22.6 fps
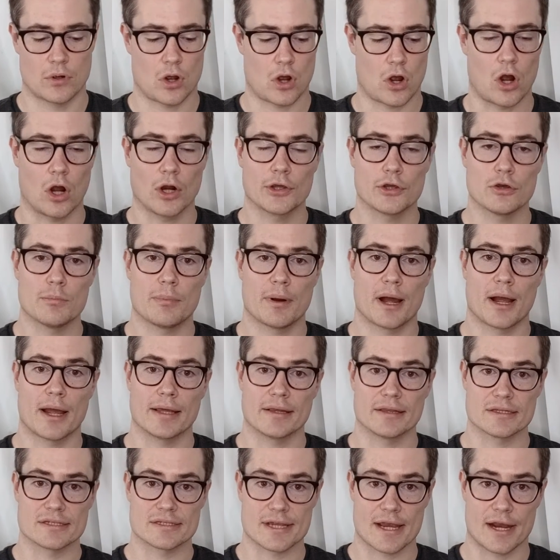
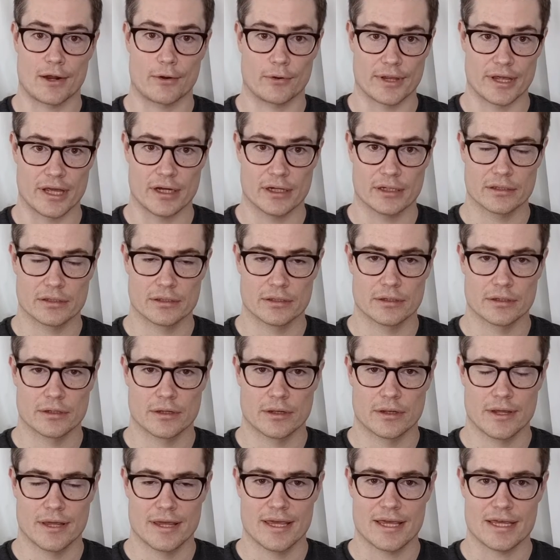occupying this area
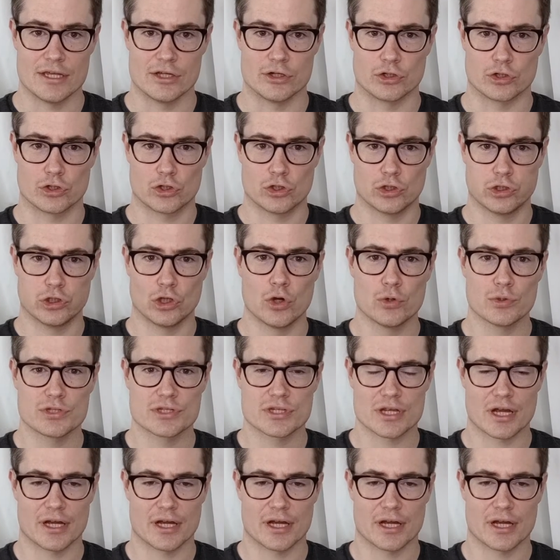in close